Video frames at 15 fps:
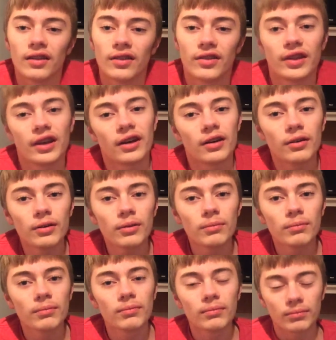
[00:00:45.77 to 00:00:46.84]
So,
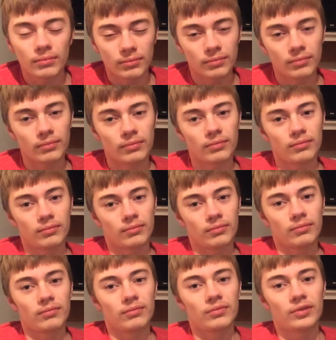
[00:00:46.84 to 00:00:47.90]

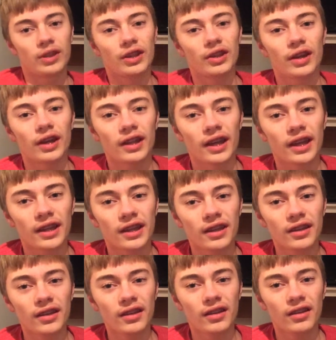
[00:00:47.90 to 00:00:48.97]
did I like
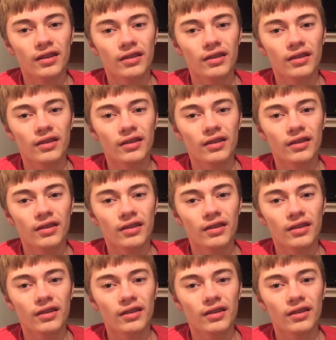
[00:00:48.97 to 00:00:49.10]
it?